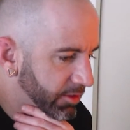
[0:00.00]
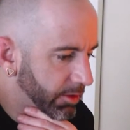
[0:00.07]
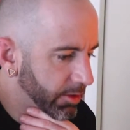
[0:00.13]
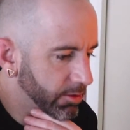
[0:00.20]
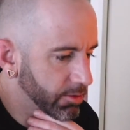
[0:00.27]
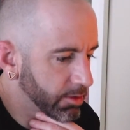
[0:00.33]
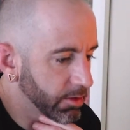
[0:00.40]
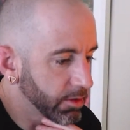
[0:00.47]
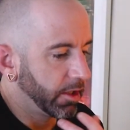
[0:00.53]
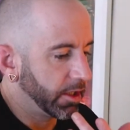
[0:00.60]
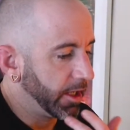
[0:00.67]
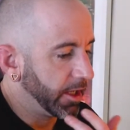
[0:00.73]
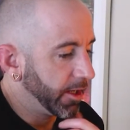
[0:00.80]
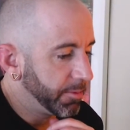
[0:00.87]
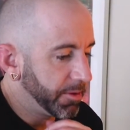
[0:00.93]
So
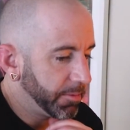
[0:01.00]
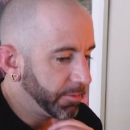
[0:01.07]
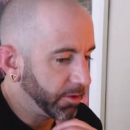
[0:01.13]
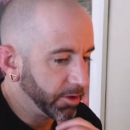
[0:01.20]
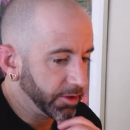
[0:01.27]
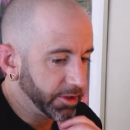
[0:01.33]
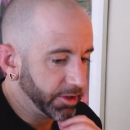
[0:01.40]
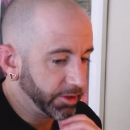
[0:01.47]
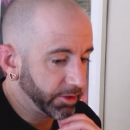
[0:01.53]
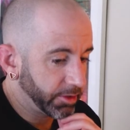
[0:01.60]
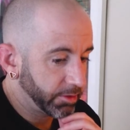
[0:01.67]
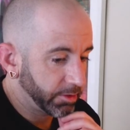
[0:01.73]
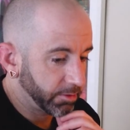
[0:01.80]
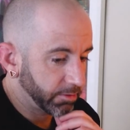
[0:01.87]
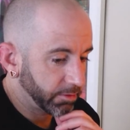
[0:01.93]
yeah, people are
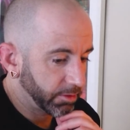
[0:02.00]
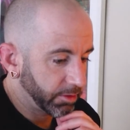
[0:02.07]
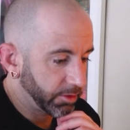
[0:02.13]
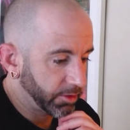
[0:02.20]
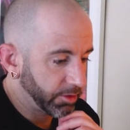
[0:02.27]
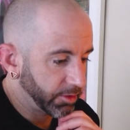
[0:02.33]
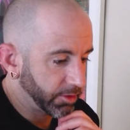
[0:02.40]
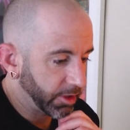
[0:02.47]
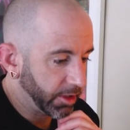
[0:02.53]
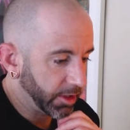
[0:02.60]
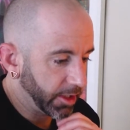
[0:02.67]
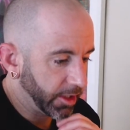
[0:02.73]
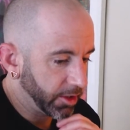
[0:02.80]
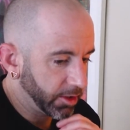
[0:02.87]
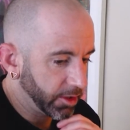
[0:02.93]
just it's just kind of
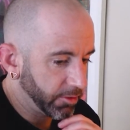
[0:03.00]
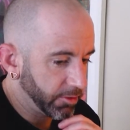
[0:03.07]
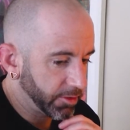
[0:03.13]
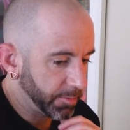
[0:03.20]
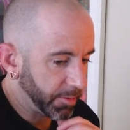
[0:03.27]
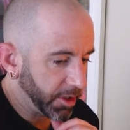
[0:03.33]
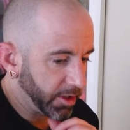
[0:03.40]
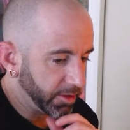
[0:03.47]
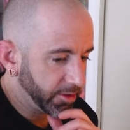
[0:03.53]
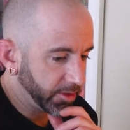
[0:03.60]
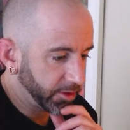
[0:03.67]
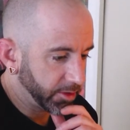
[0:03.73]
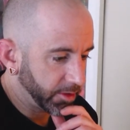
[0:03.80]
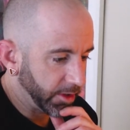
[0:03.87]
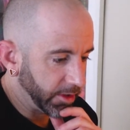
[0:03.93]
getting a good
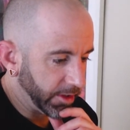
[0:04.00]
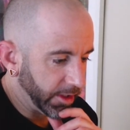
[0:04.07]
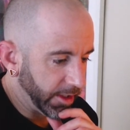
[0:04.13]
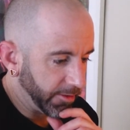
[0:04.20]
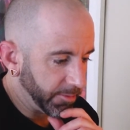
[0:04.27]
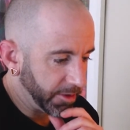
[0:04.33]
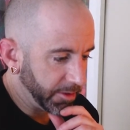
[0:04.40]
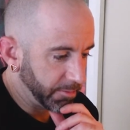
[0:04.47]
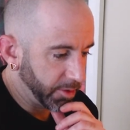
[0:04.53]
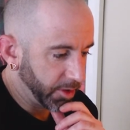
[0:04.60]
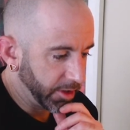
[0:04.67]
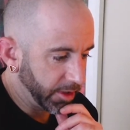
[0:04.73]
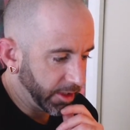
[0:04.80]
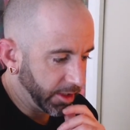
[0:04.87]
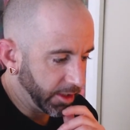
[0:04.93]
response. And then I've been
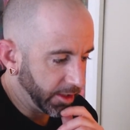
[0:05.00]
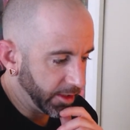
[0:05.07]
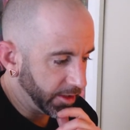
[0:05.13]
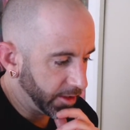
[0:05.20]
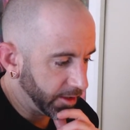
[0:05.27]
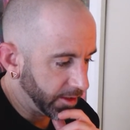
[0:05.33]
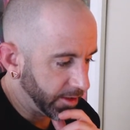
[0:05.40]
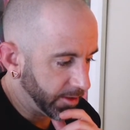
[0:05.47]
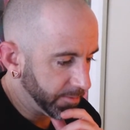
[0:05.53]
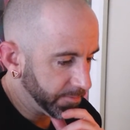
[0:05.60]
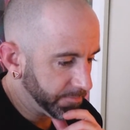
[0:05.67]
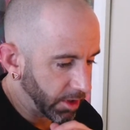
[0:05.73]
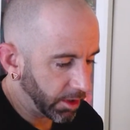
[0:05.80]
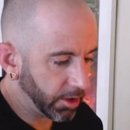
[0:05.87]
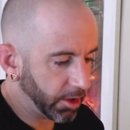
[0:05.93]
putting it in,
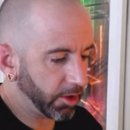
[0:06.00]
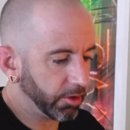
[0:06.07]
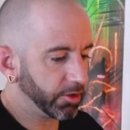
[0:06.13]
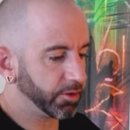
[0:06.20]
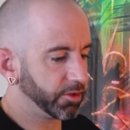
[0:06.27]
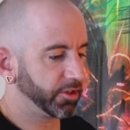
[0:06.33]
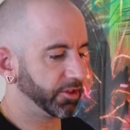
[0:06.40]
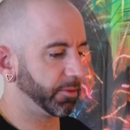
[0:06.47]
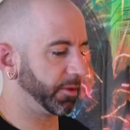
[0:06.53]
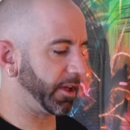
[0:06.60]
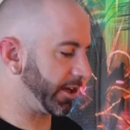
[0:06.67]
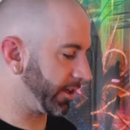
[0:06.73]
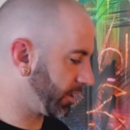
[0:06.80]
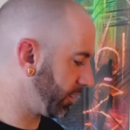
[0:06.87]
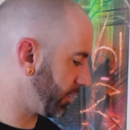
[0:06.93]
doing some
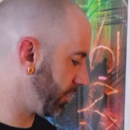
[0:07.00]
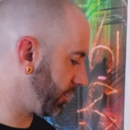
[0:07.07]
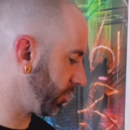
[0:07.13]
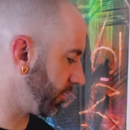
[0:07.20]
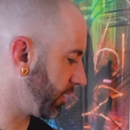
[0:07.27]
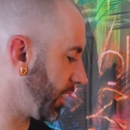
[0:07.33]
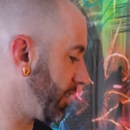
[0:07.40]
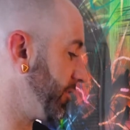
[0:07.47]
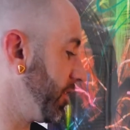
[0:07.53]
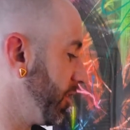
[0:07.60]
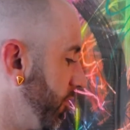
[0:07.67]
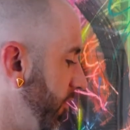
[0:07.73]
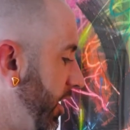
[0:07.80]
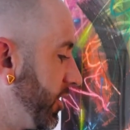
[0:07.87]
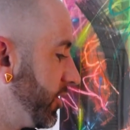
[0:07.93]
like not even
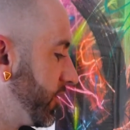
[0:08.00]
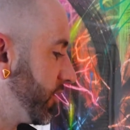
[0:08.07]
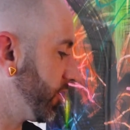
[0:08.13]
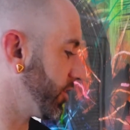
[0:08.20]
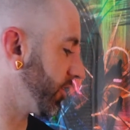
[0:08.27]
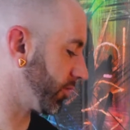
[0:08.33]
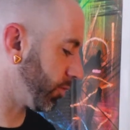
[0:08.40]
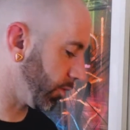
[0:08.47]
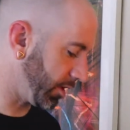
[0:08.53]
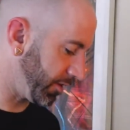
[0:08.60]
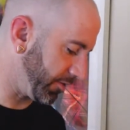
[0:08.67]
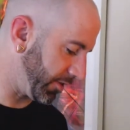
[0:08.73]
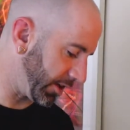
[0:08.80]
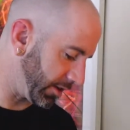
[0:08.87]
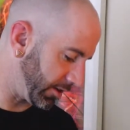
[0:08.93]
events, just this one
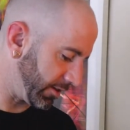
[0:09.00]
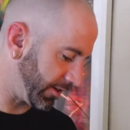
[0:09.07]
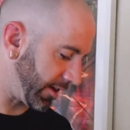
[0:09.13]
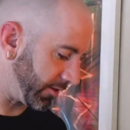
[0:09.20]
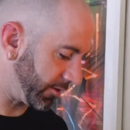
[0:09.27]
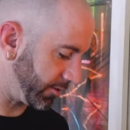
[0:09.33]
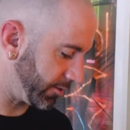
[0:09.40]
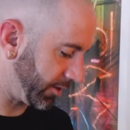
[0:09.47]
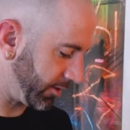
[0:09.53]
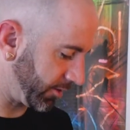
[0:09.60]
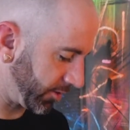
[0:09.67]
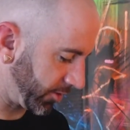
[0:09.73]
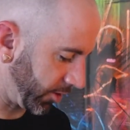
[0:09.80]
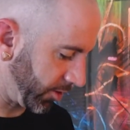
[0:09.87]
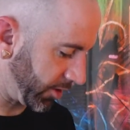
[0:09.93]
event down in
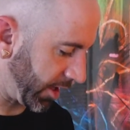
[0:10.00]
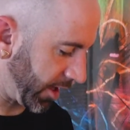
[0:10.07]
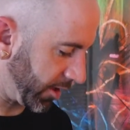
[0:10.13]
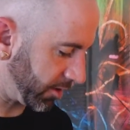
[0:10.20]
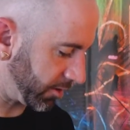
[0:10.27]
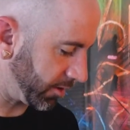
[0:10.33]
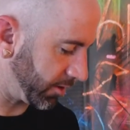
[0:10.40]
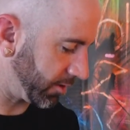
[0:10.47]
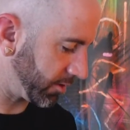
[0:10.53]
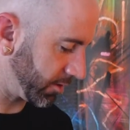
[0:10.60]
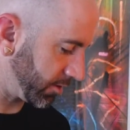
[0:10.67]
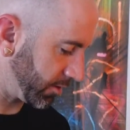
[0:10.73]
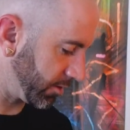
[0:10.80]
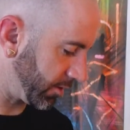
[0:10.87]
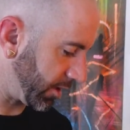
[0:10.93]
SoCal
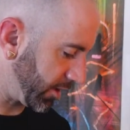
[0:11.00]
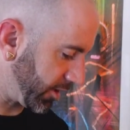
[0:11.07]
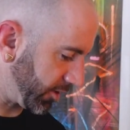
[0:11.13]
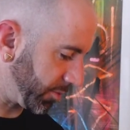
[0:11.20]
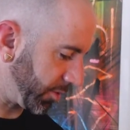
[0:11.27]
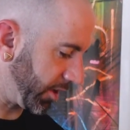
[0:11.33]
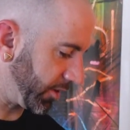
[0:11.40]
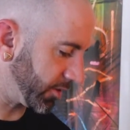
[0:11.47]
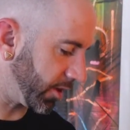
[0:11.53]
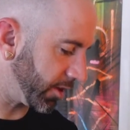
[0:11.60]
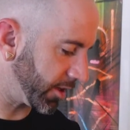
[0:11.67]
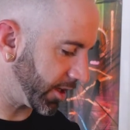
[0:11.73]
at this place called